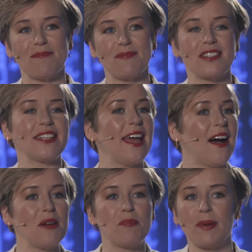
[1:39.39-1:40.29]
Does
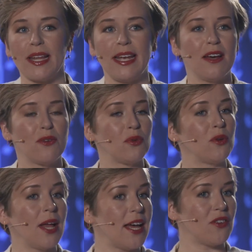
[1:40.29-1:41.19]
AI play a role
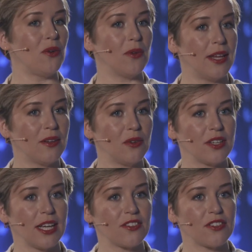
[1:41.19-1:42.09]
at all in those
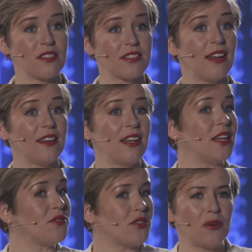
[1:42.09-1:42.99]
elections? And
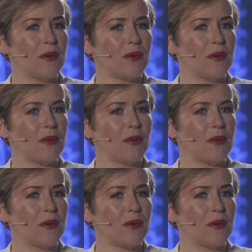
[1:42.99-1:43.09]
if so,